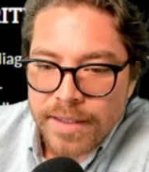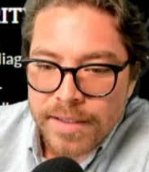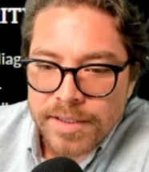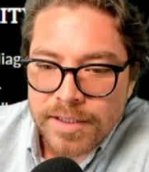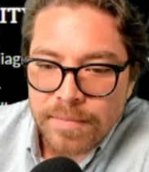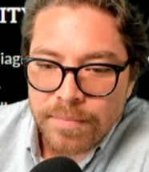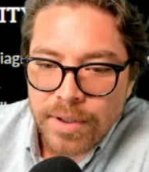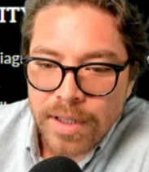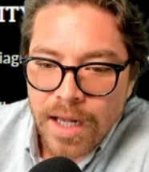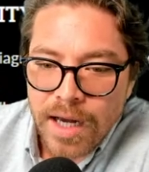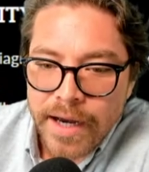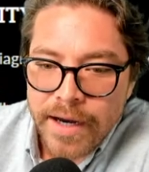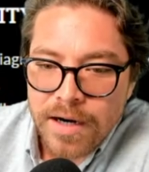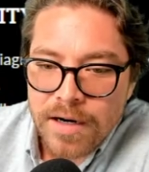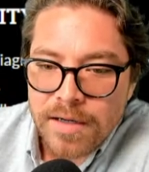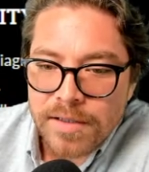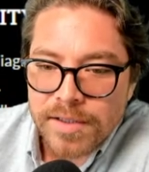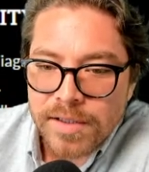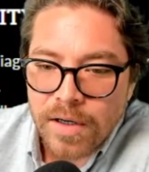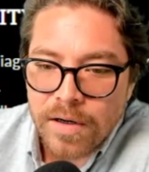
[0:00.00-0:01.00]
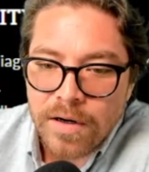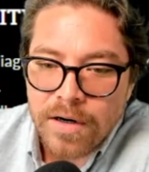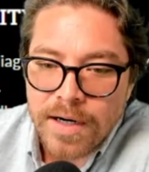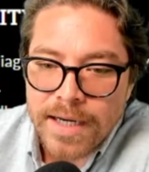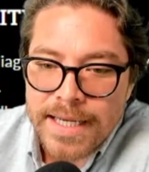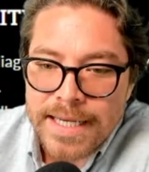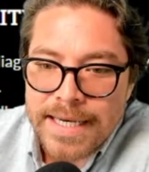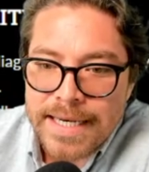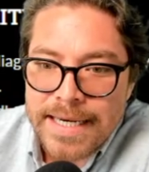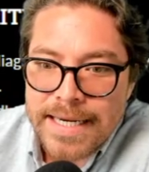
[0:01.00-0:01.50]
The suppliers are
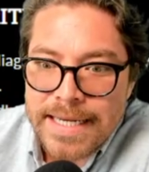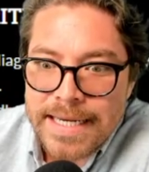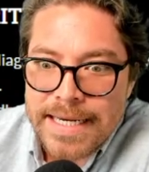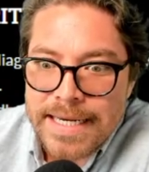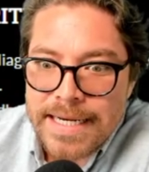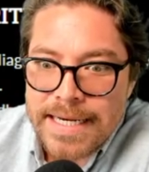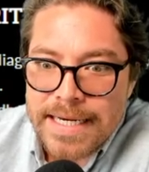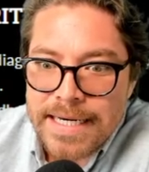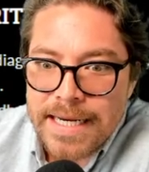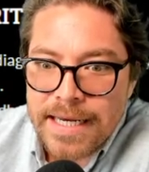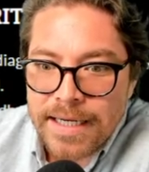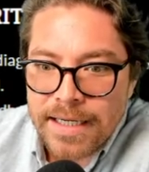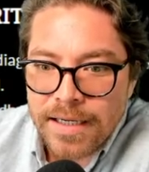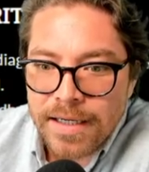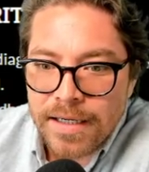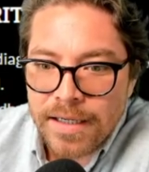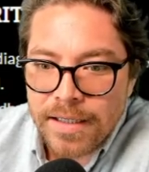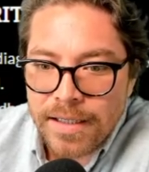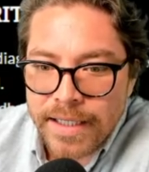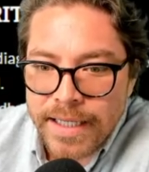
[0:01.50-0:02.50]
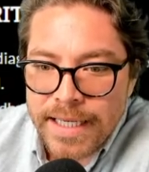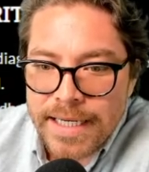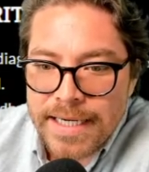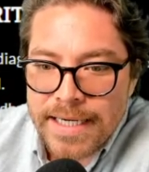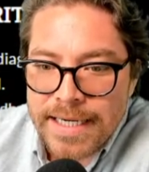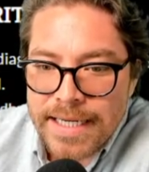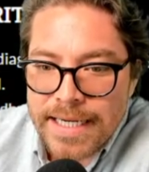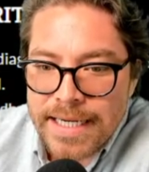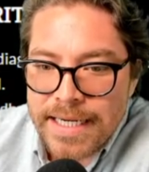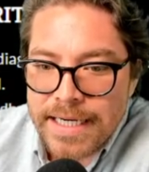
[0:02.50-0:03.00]
in need,
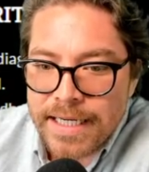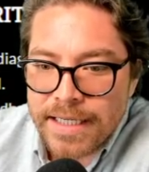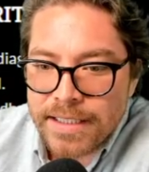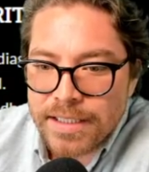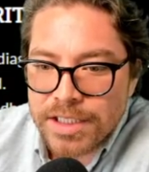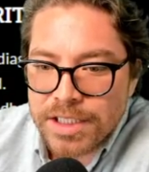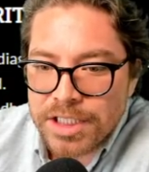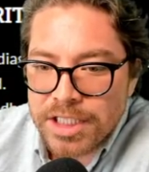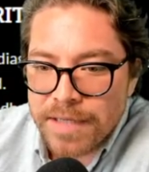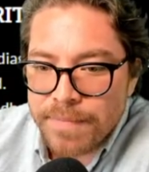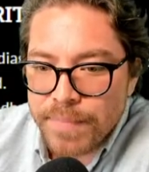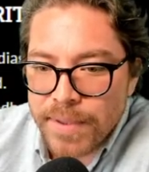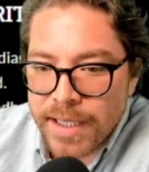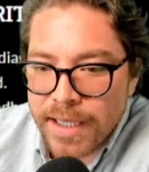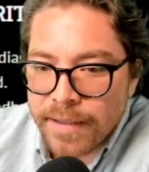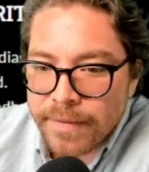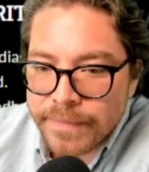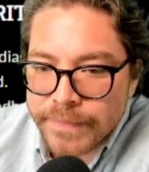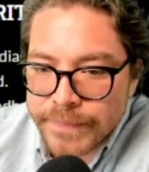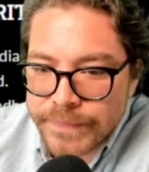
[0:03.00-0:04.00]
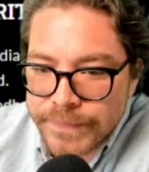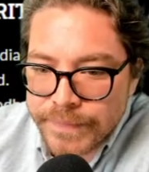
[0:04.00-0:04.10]
indeed, shipping.